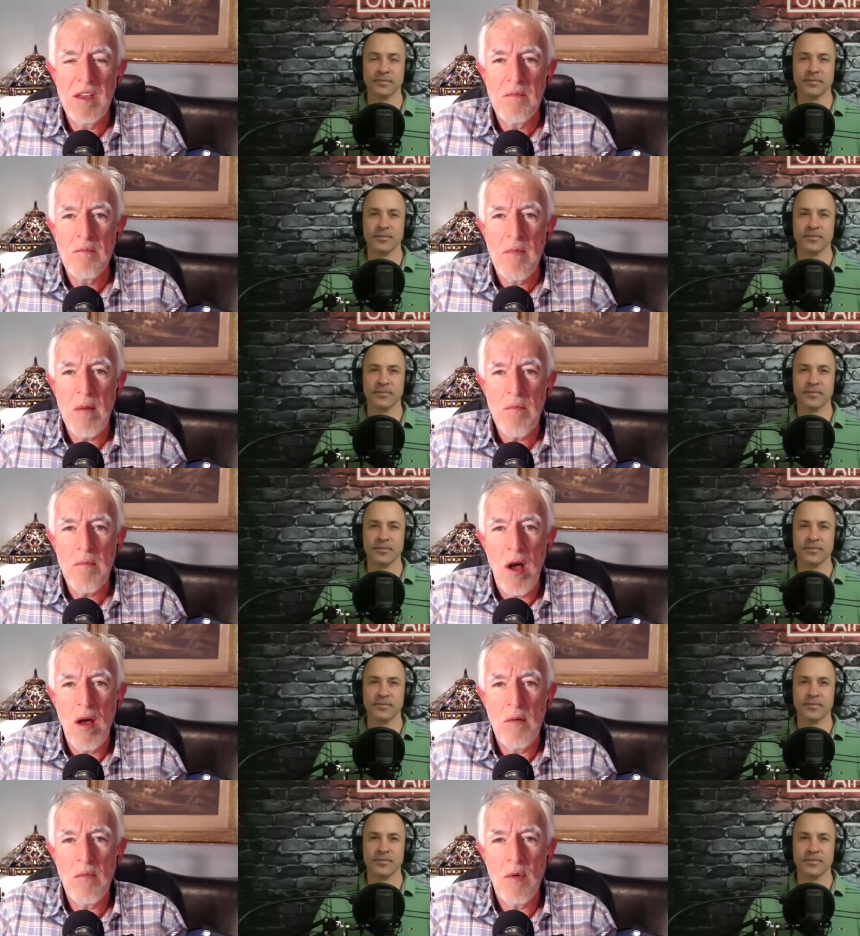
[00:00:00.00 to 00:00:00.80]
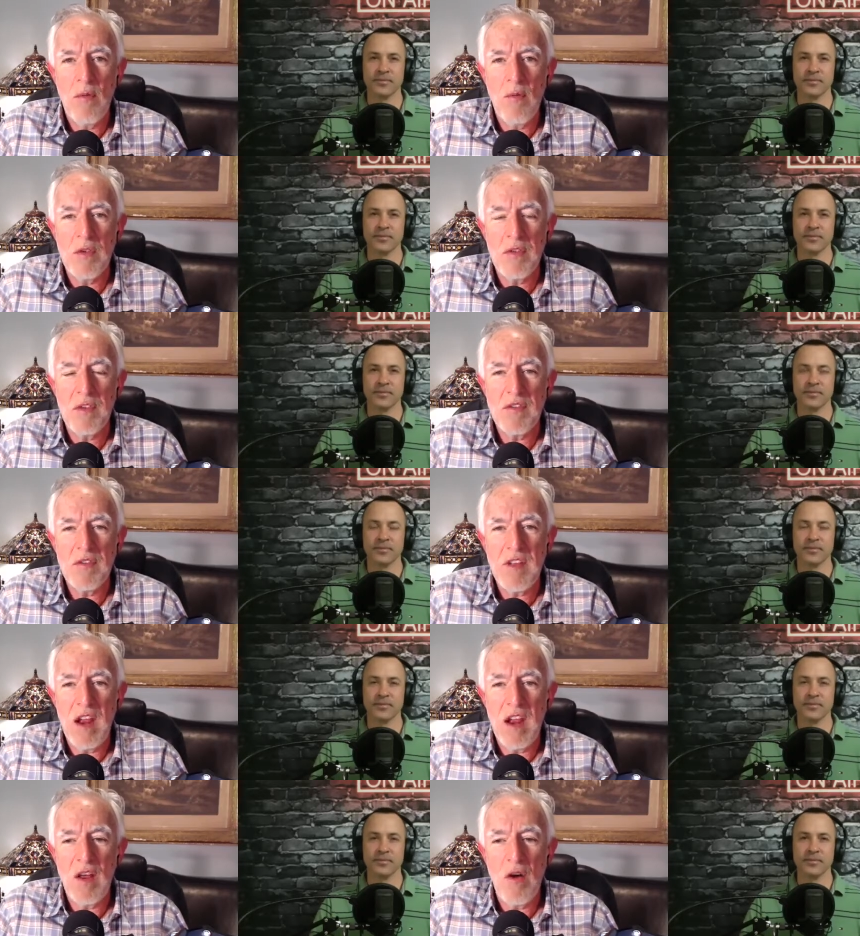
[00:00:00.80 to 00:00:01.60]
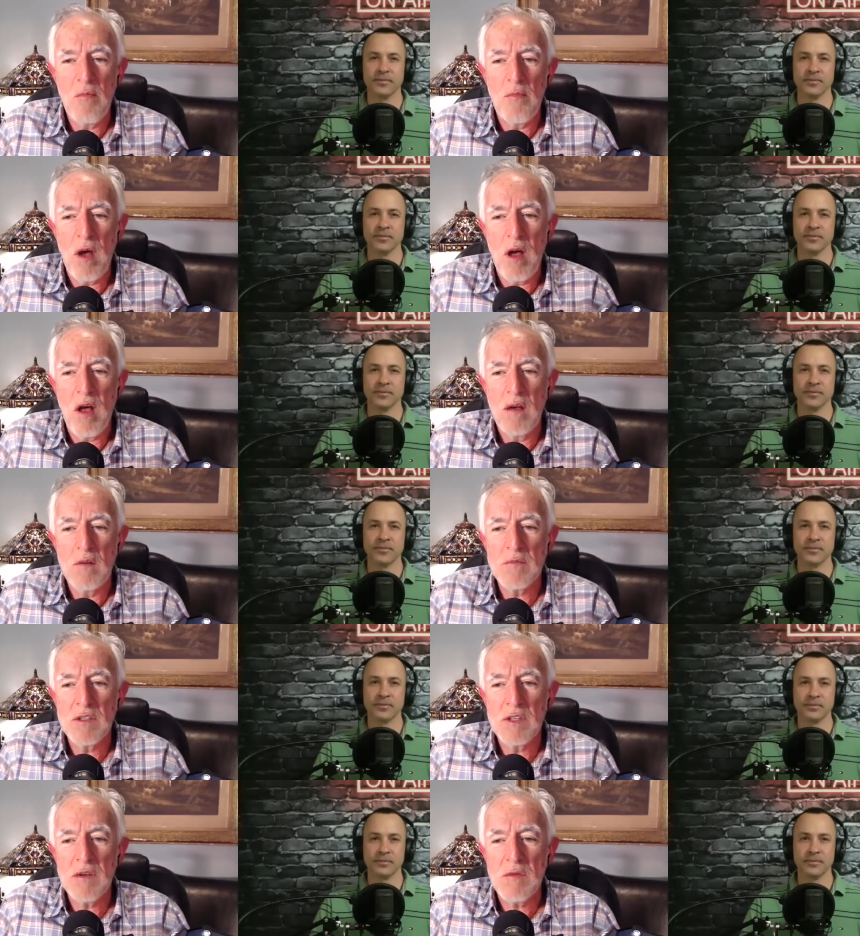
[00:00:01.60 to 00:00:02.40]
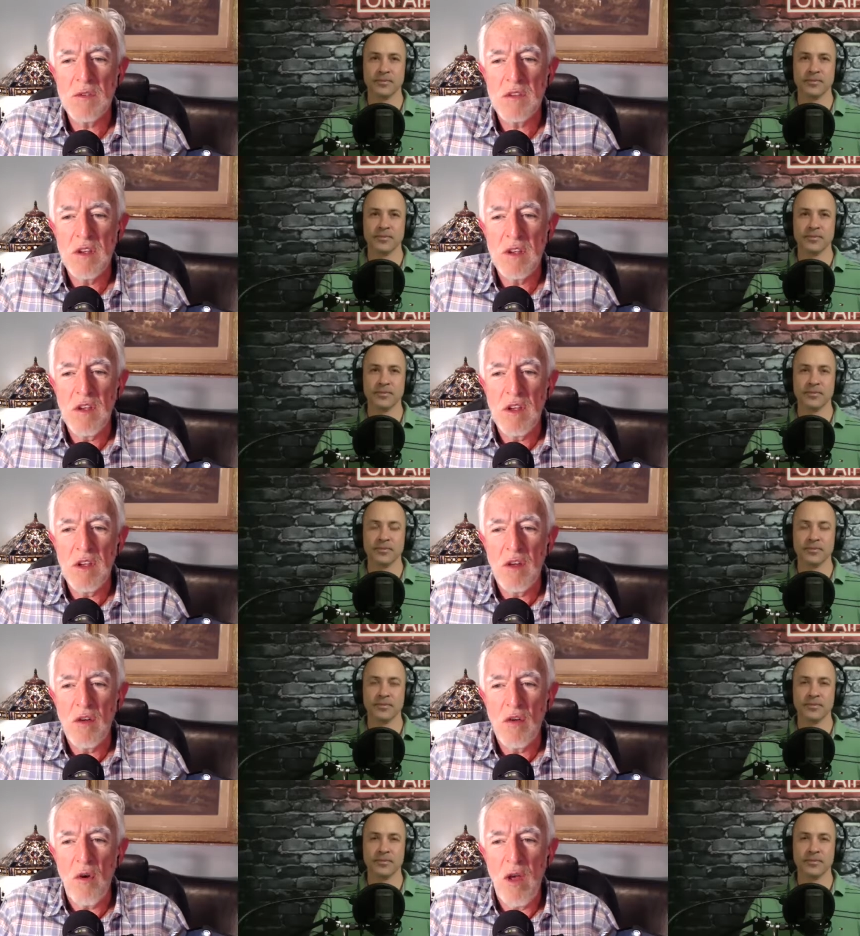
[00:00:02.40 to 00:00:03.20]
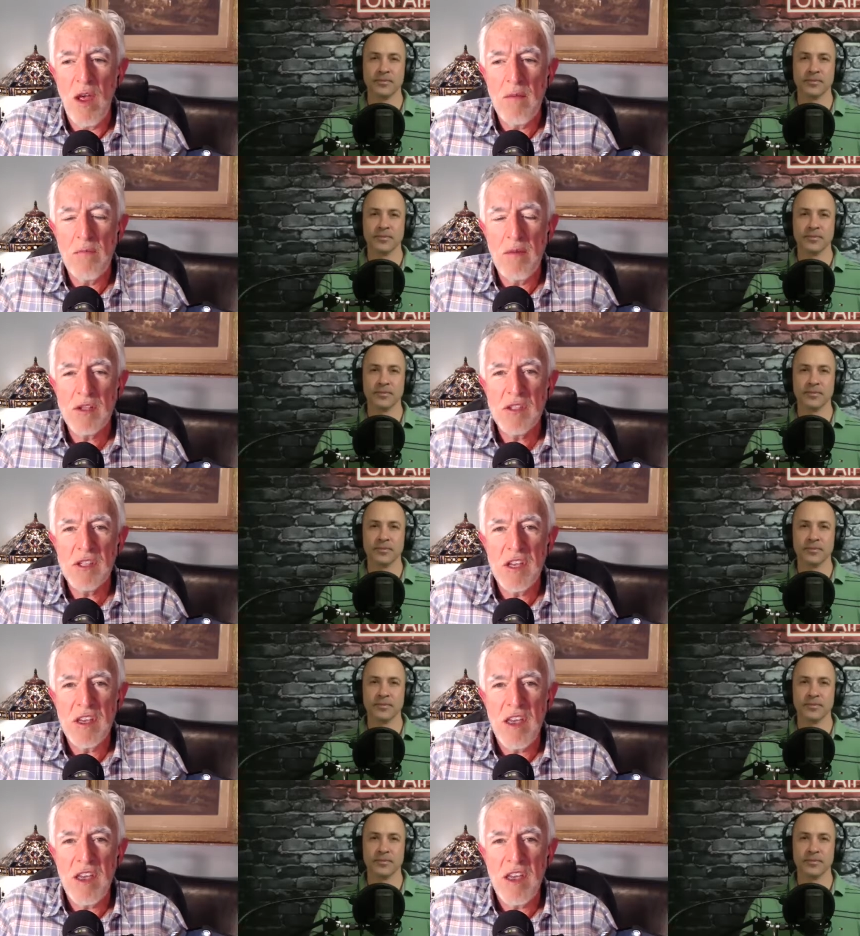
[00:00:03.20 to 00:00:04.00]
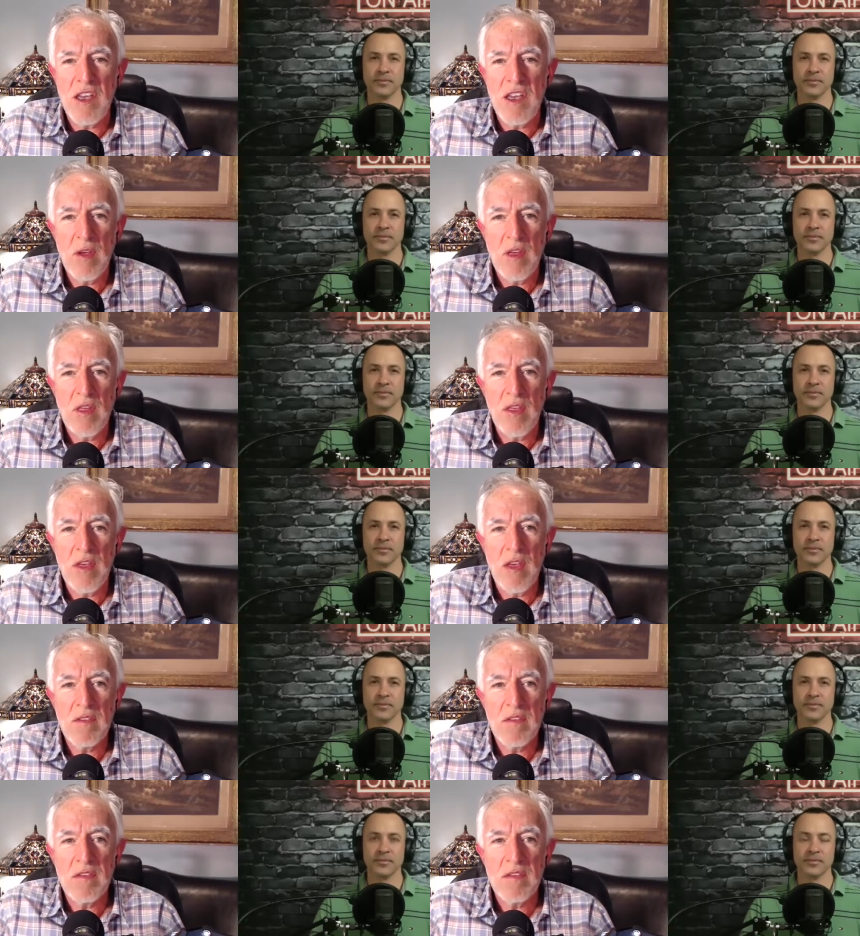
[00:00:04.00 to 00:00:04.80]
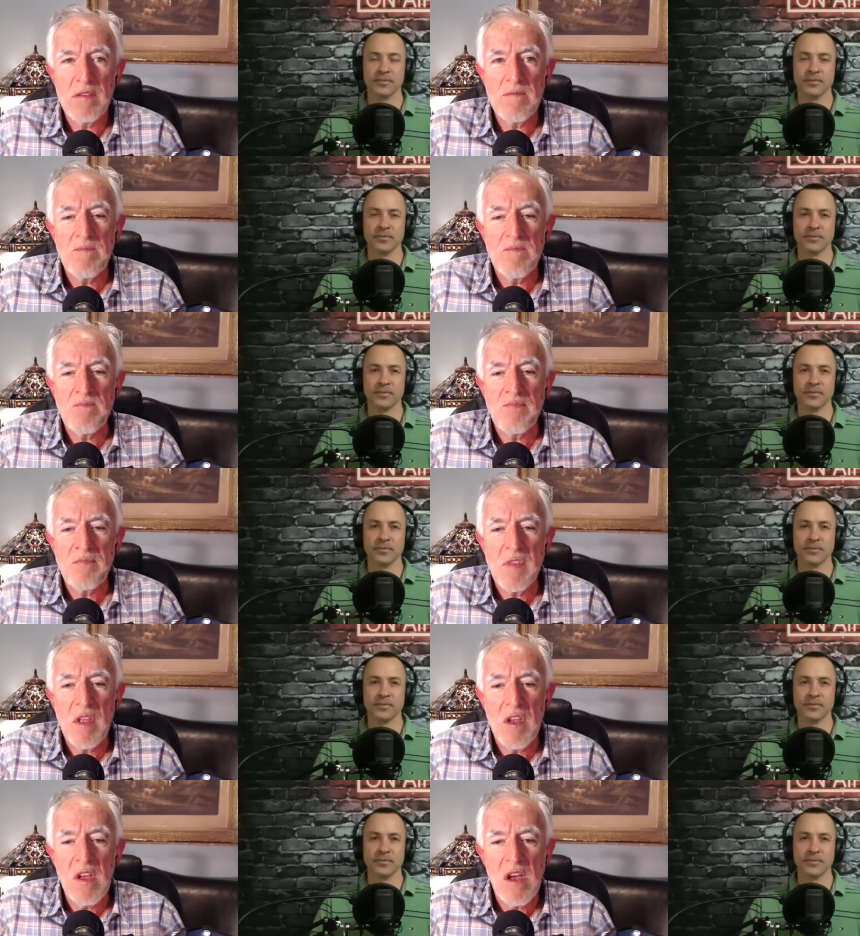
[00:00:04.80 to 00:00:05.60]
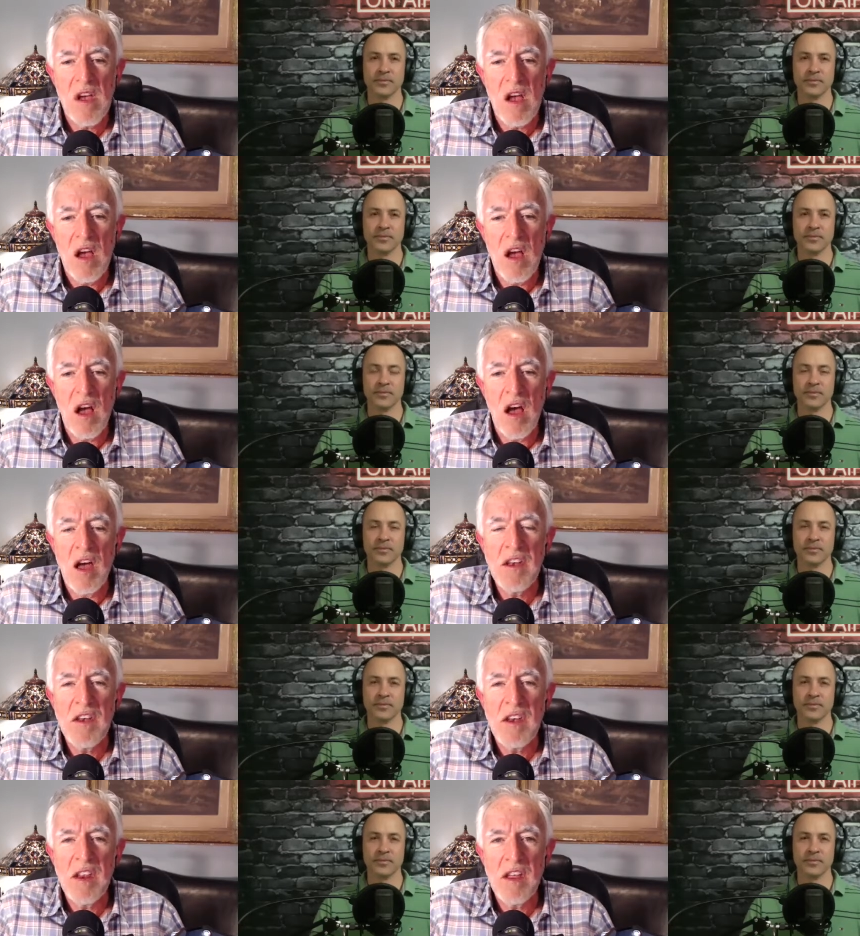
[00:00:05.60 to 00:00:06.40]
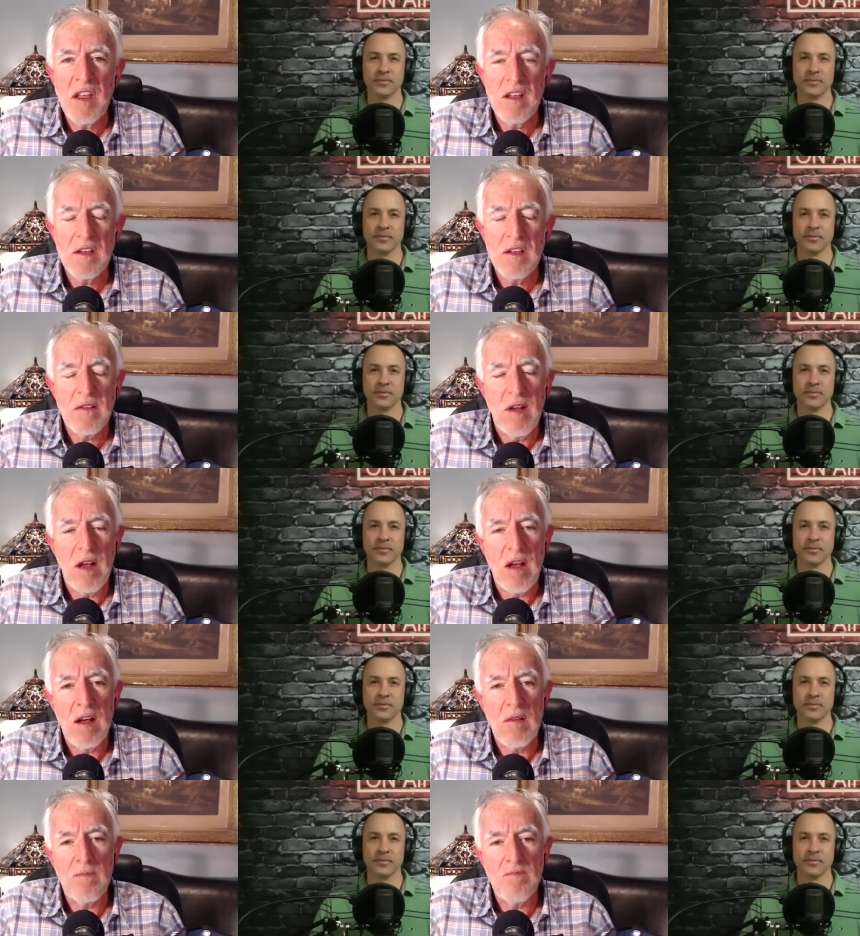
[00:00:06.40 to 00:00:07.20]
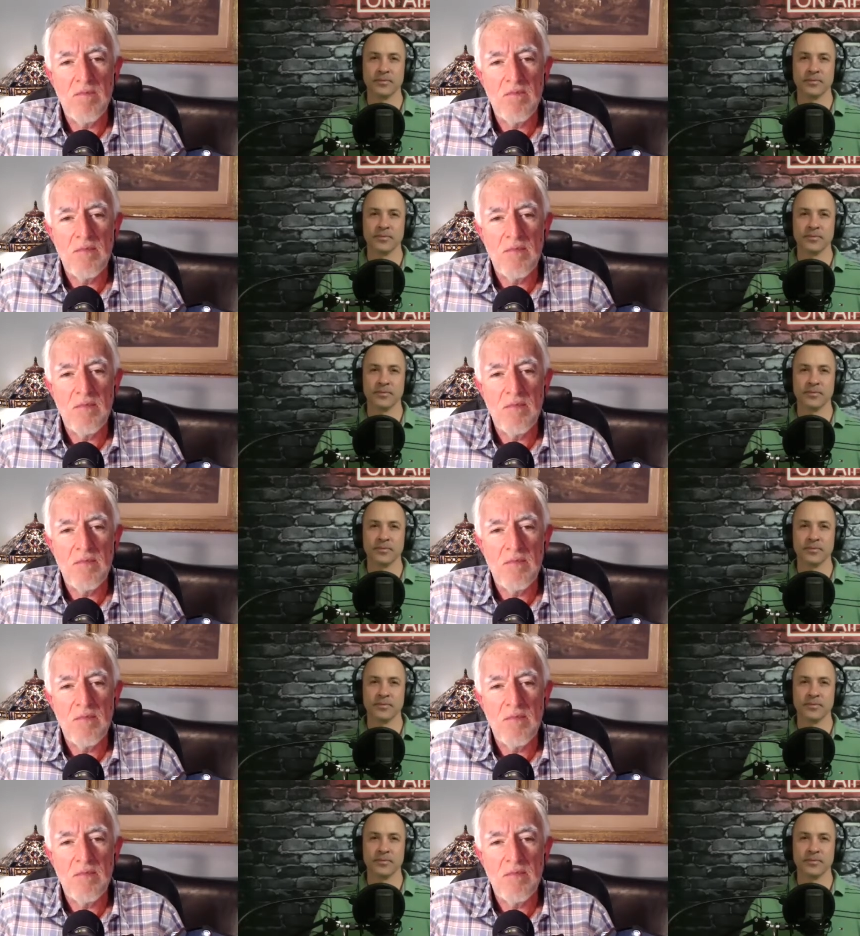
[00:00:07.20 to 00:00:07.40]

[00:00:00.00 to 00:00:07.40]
Speaker 1: My mom was a stay-at-home mom. She was great, but she gave me this un... Um,